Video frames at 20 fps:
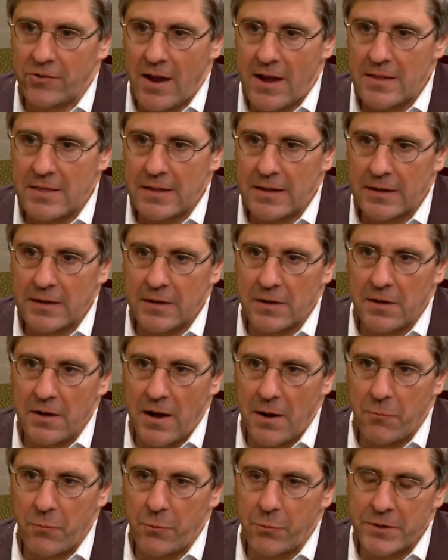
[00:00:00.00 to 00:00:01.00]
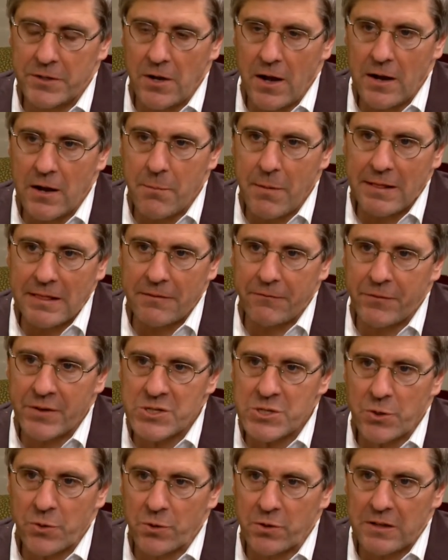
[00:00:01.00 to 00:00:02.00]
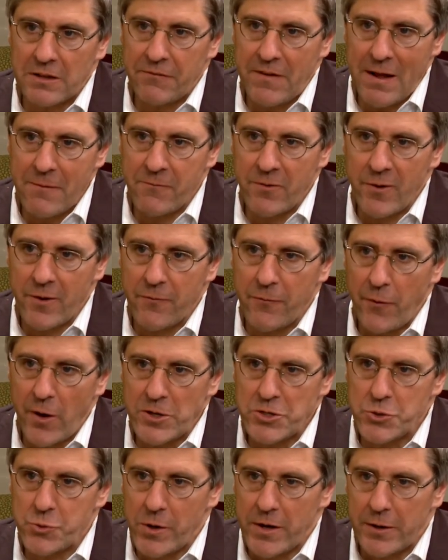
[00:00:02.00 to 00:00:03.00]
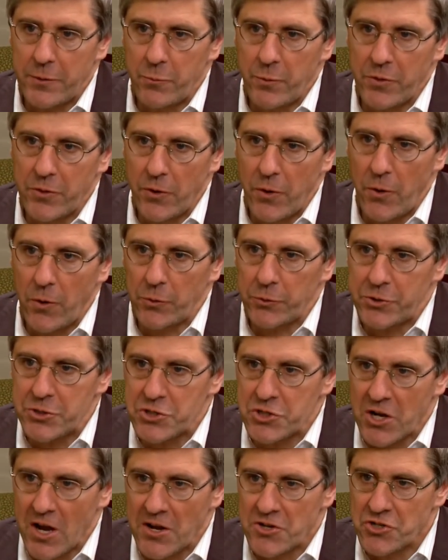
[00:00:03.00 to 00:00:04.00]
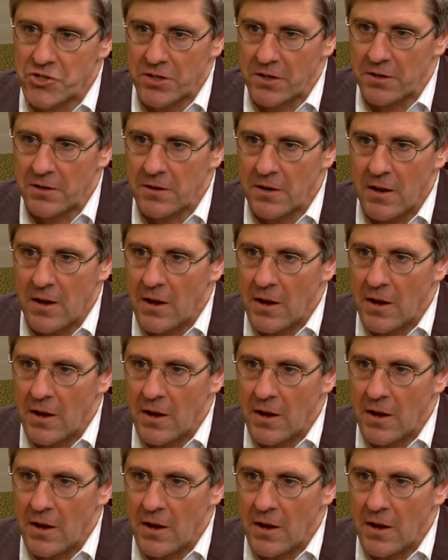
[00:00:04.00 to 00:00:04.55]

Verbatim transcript: I think um, when we talk about the fiscal cliff, I'm very frustrated with the whole discussion